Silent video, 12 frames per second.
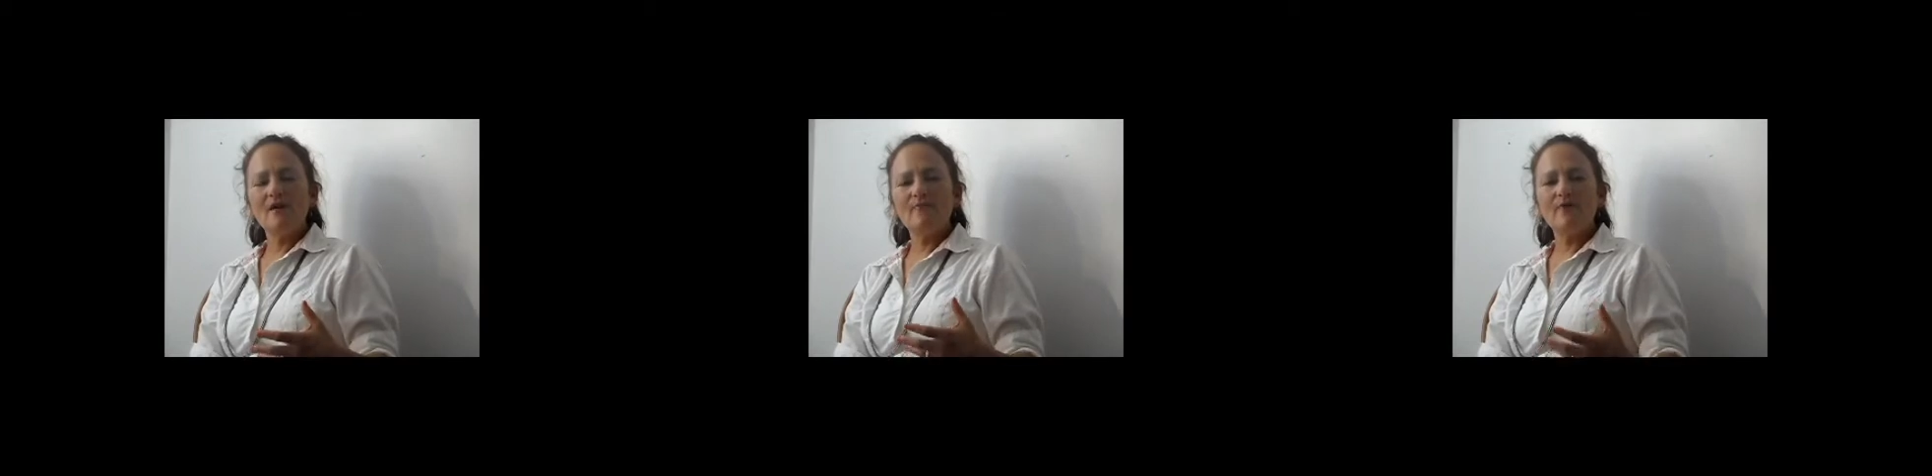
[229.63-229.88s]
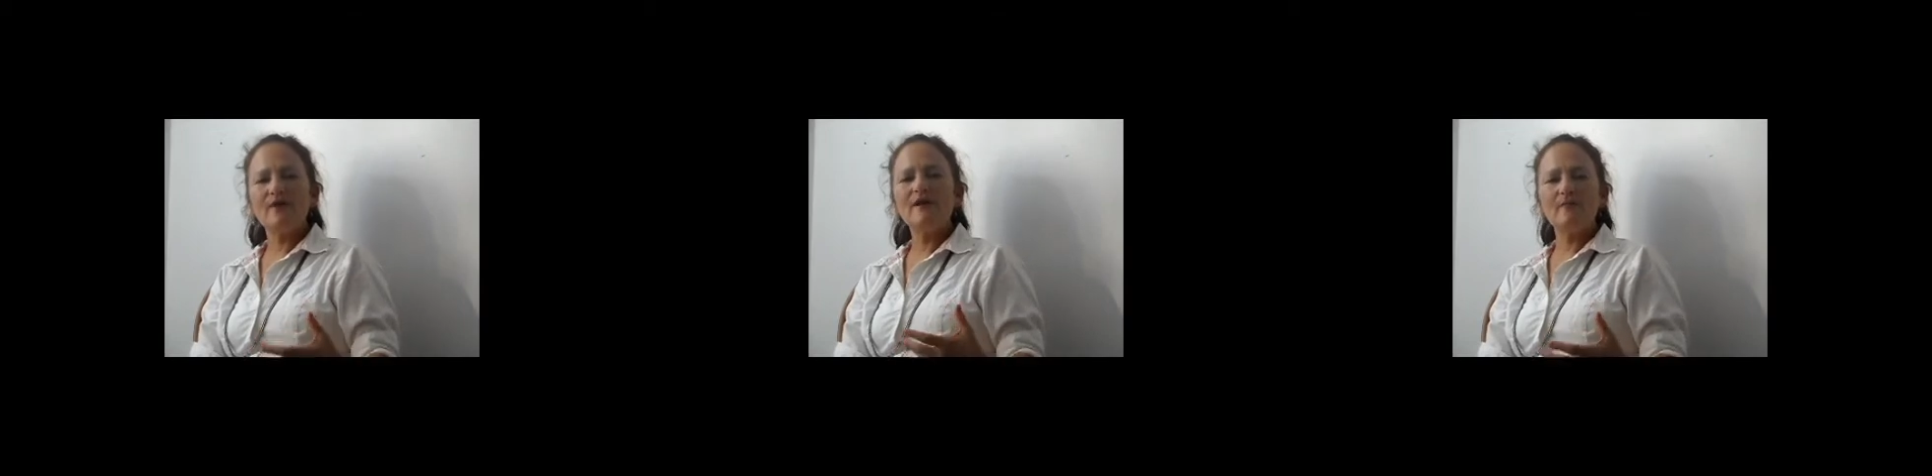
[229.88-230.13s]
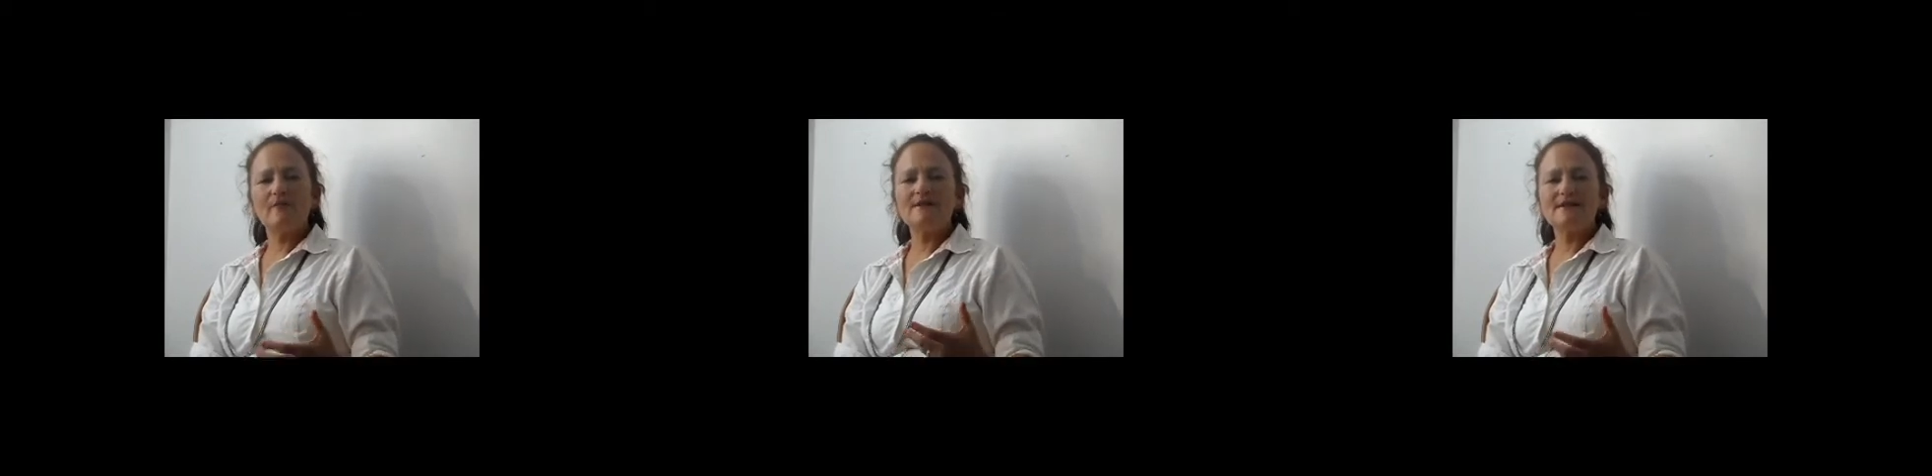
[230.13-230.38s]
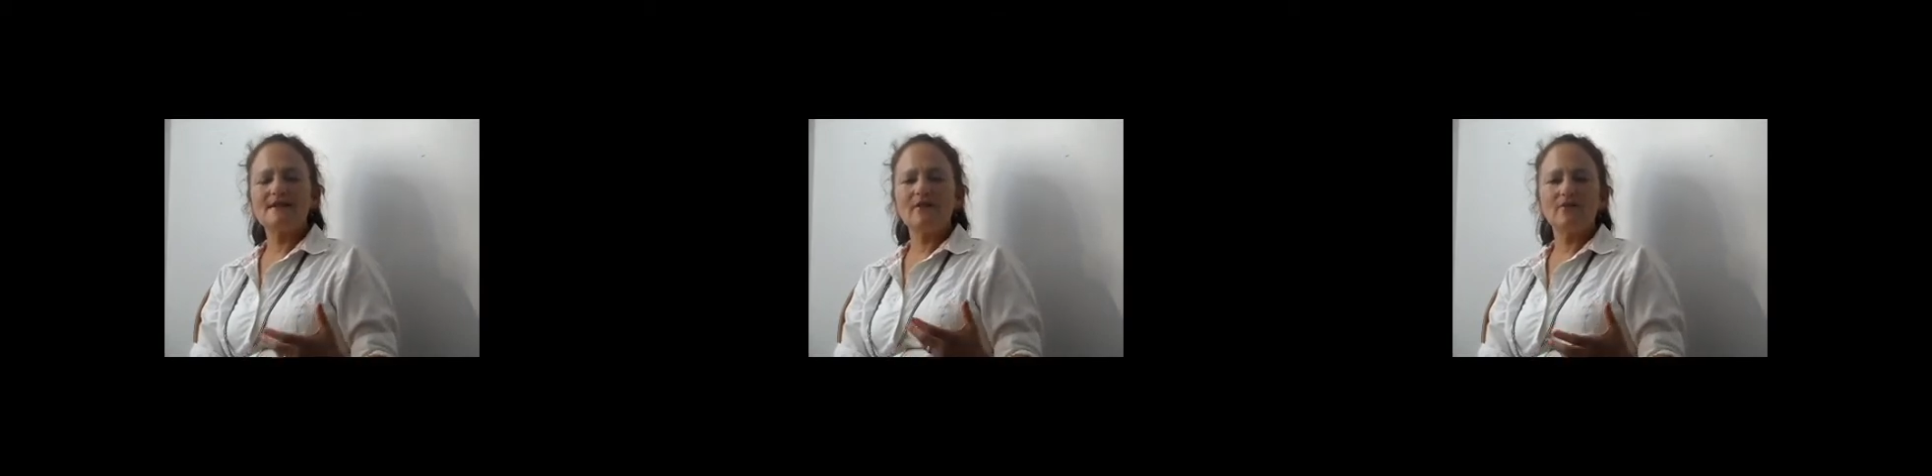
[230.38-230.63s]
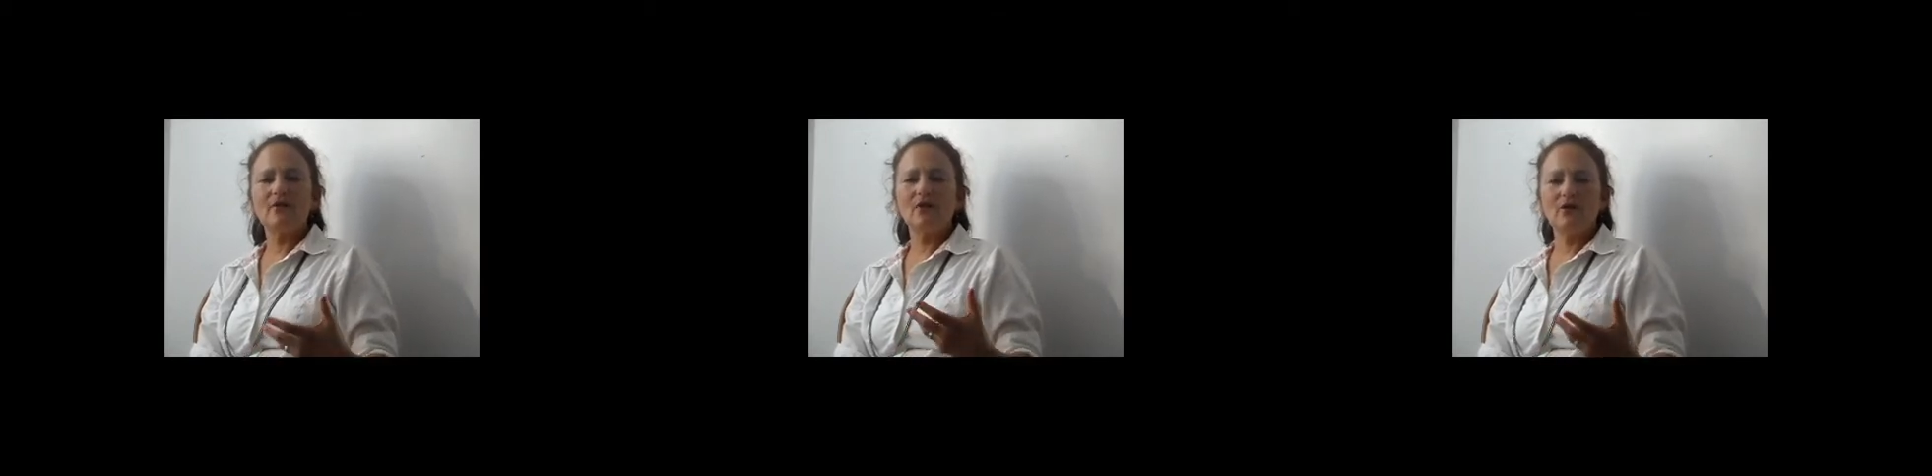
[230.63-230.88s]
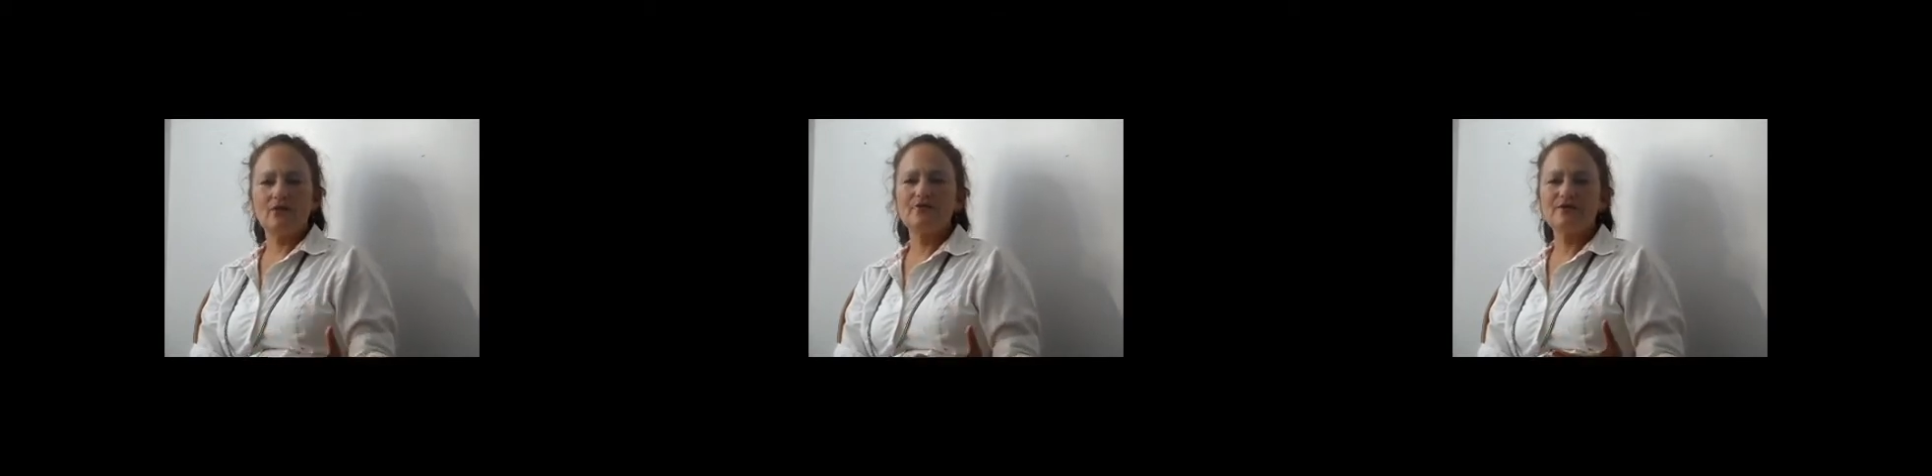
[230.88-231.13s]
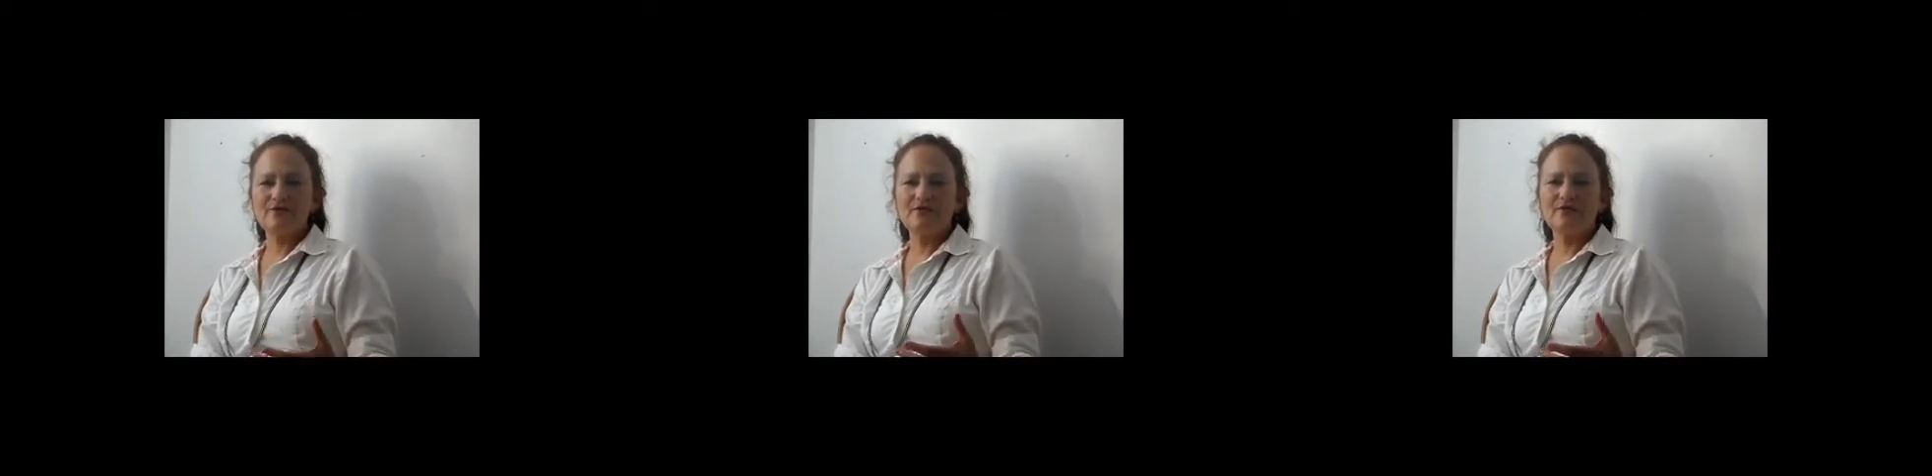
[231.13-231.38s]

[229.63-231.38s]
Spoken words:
bringing oneself close